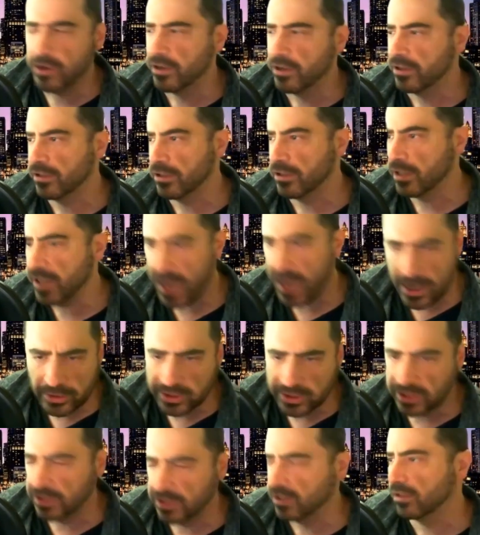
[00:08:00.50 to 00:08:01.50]
or
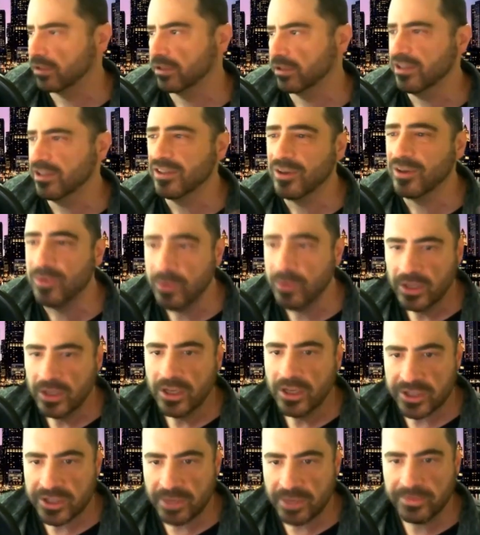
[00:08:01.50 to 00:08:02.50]
accounting or,
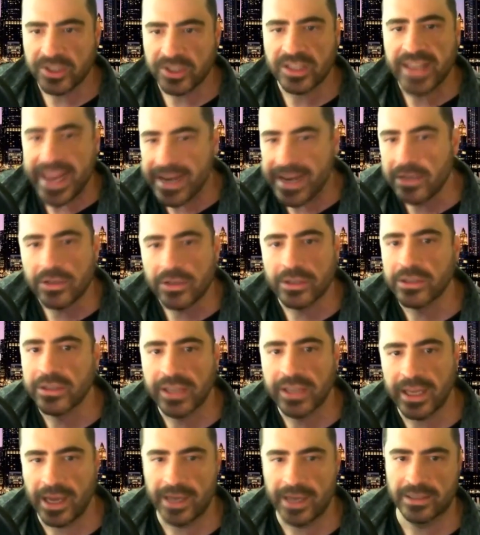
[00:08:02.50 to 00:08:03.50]
some standard
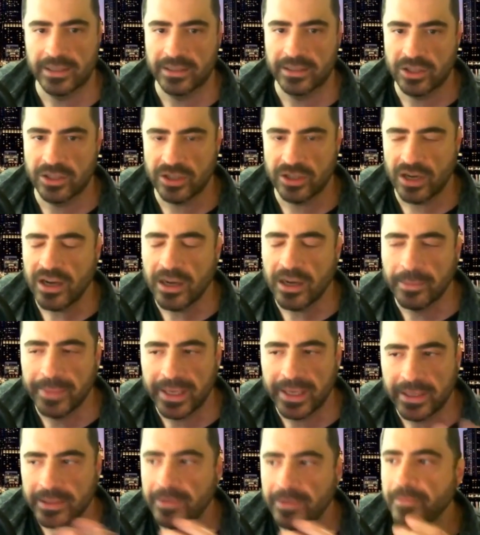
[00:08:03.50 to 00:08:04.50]
kind of job.
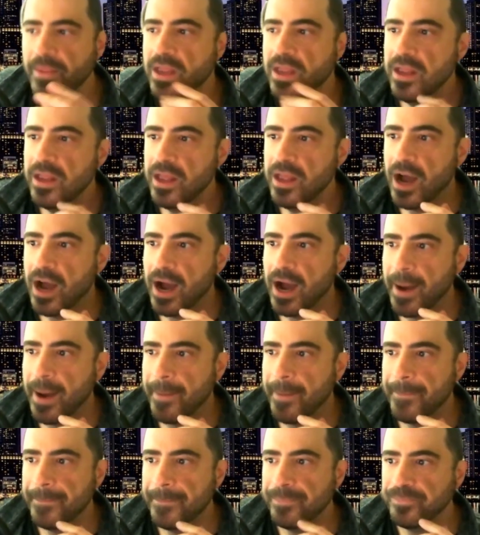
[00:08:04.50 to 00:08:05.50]
And,
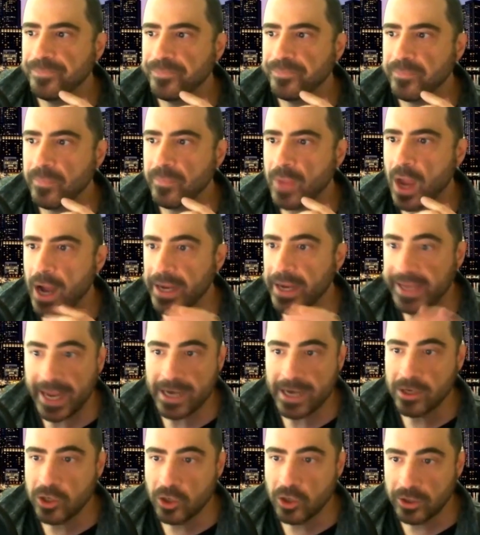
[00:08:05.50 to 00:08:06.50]

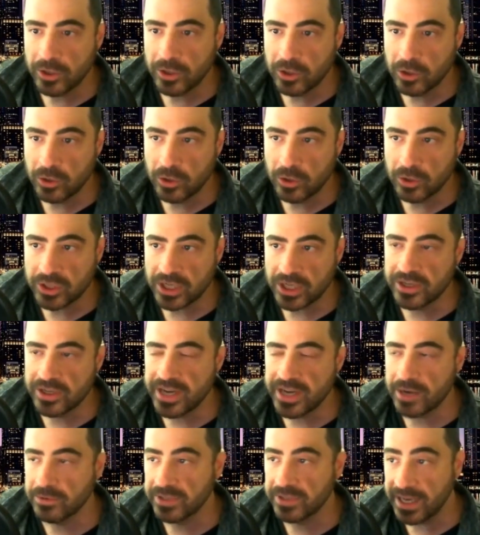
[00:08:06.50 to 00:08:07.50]
again, you said your
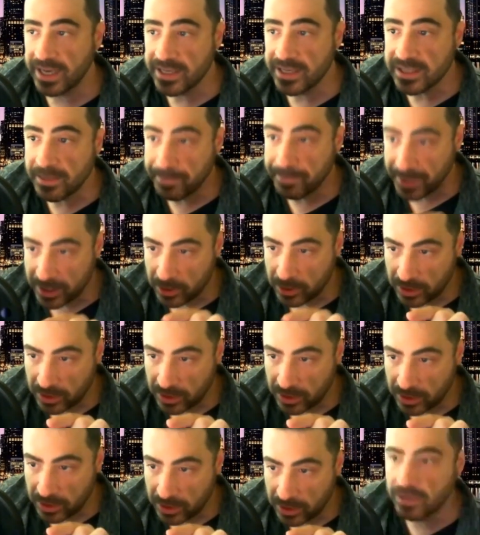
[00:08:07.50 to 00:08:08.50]
dad was against it, but you
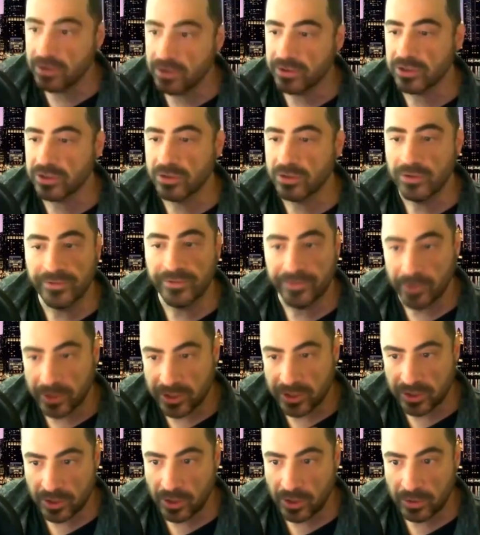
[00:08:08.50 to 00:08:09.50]
did go to school for it.
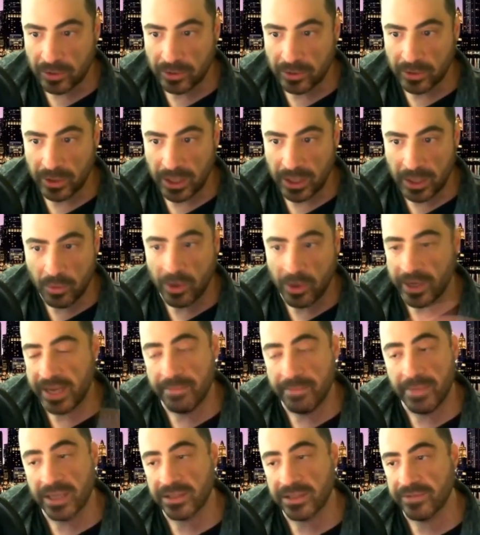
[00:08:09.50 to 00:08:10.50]
So he
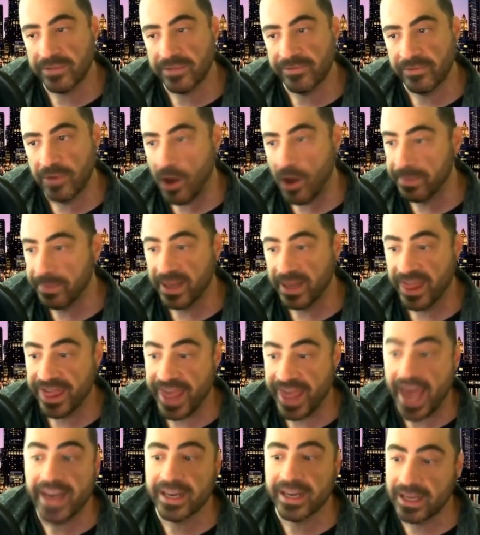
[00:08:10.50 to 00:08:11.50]
must have not been
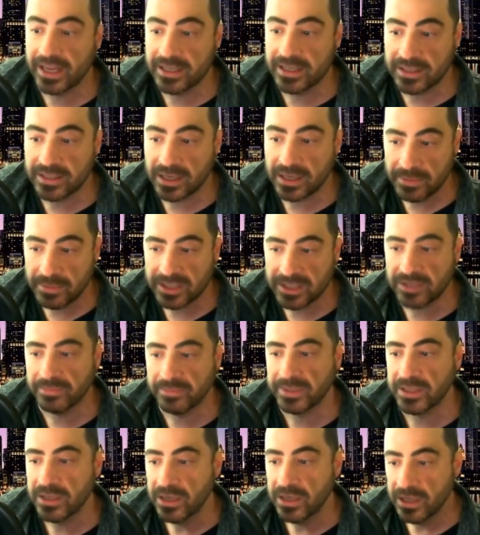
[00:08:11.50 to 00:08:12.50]
that against it. He must have been.